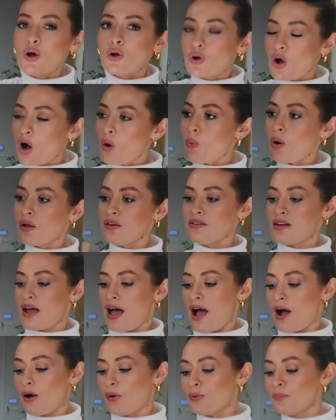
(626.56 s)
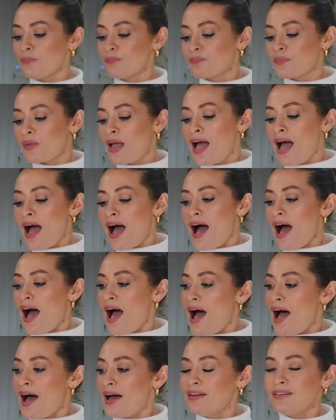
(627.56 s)
Got one down
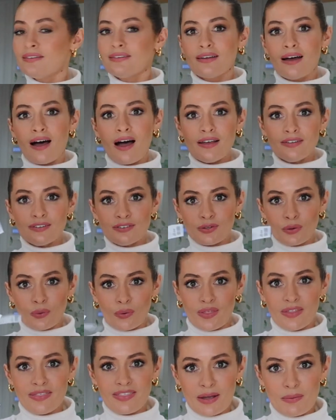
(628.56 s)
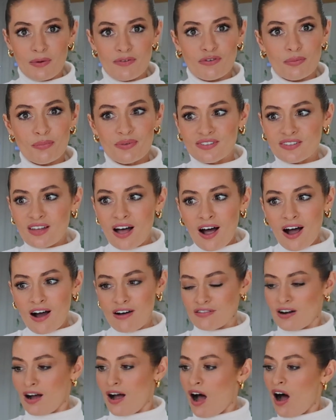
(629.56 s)
and I saw that they were from
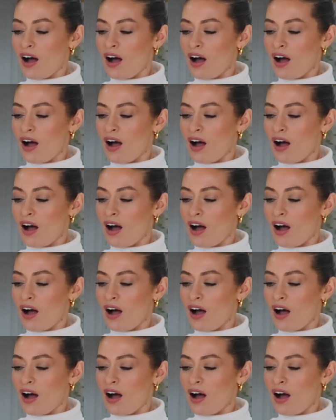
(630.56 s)
Zara.